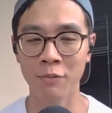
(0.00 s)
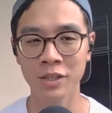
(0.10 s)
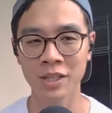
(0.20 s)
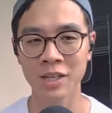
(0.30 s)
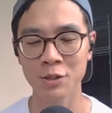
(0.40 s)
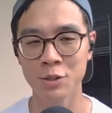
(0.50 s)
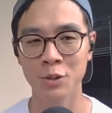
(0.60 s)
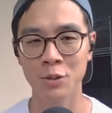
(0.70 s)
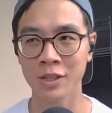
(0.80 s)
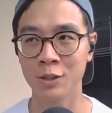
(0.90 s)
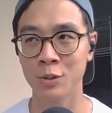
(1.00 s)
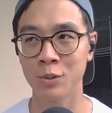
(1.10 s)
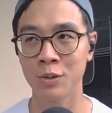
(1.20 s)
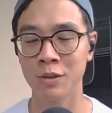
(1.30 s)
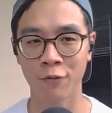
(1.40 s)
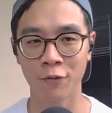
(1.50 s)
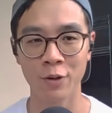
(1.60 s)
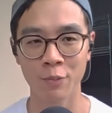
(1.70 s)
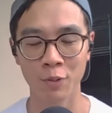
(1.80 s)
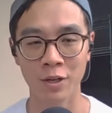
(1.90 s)
I'm keen to look into the
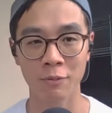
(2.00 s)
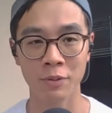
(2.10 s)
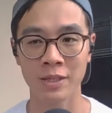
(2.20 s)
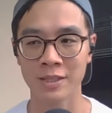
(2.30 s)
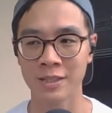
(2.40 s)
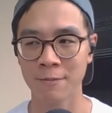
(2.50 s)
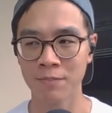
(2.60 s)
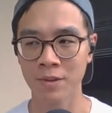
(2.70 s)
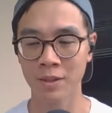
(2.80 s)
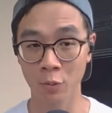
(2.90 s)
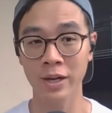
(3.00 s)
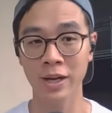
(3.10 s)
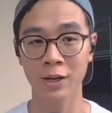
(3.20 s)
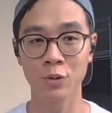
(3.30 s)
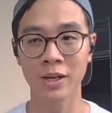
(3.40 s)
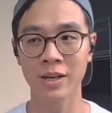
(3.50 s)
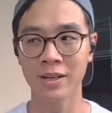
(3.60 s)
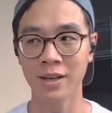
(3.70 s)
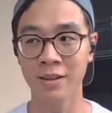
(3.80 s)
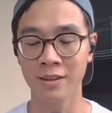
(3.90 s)
framework because the way I look at
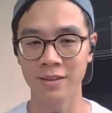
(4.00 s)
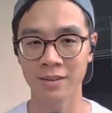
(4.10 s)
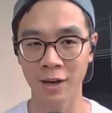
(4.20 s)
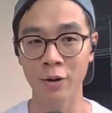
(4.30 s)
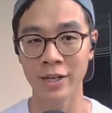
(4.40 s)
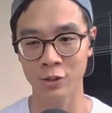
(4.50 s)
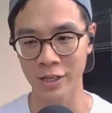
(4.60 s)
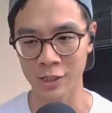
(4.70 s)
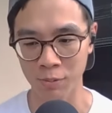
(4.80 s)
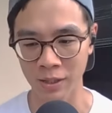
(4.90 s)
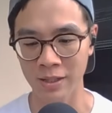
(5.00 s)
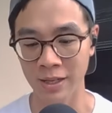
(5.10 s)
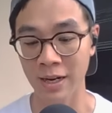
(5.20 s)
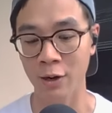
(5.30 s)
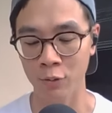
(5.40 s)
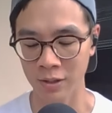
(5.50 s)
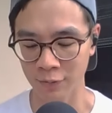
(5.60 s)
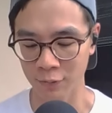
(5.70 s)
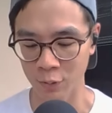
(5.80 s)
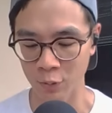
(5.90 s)
it, and now as you explain, then I would
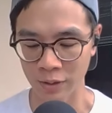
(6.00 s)
love to know